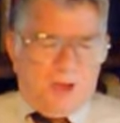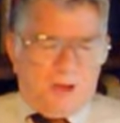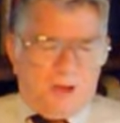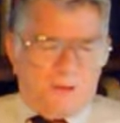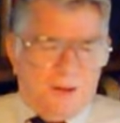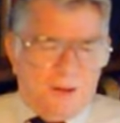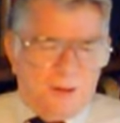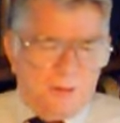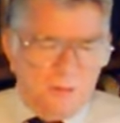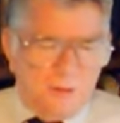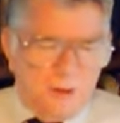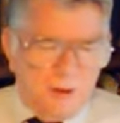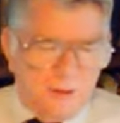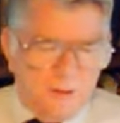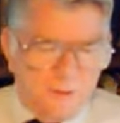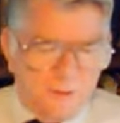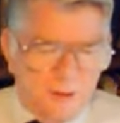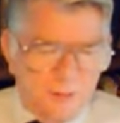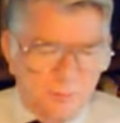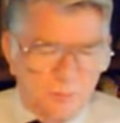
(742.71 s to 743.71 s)
And
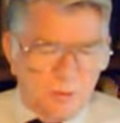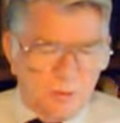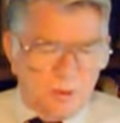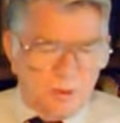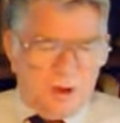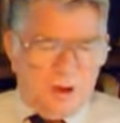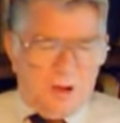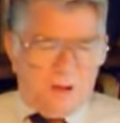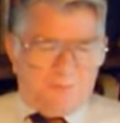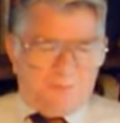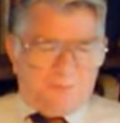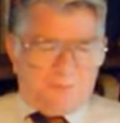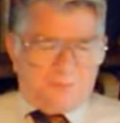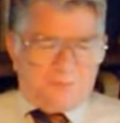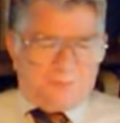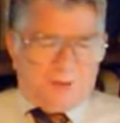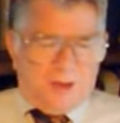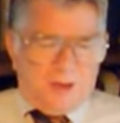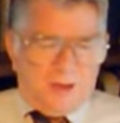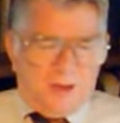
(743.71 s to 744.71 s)
then we got
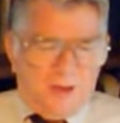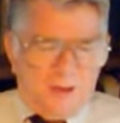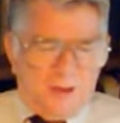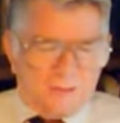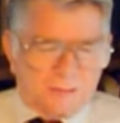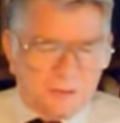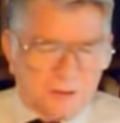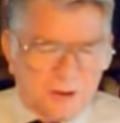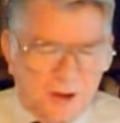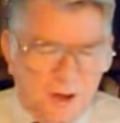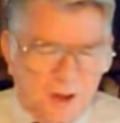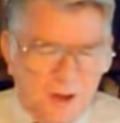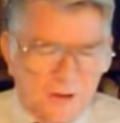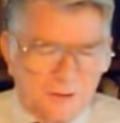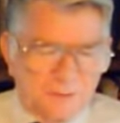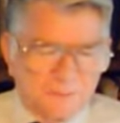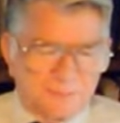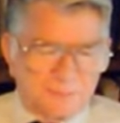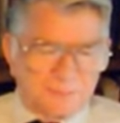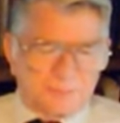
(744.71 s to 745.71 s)

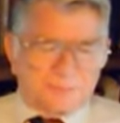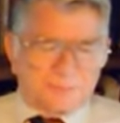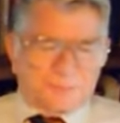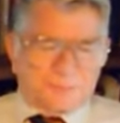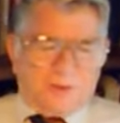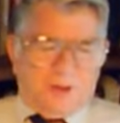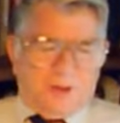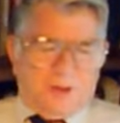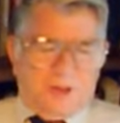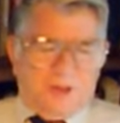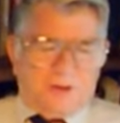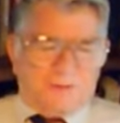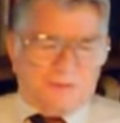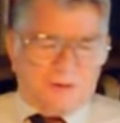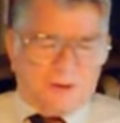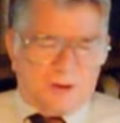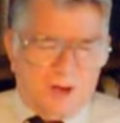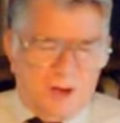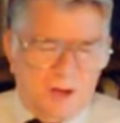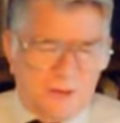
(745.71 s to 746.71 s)
Hezekiah.
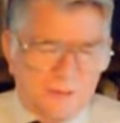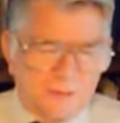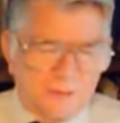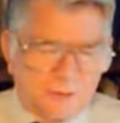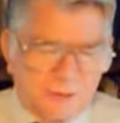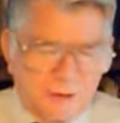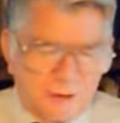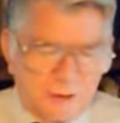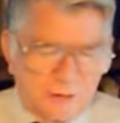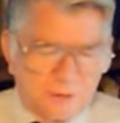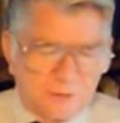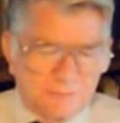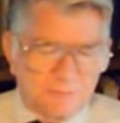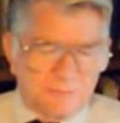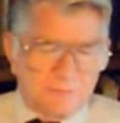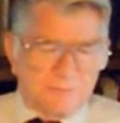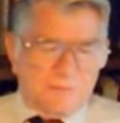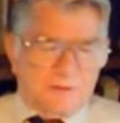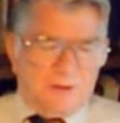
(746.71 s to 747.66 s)
Hezekiah the king.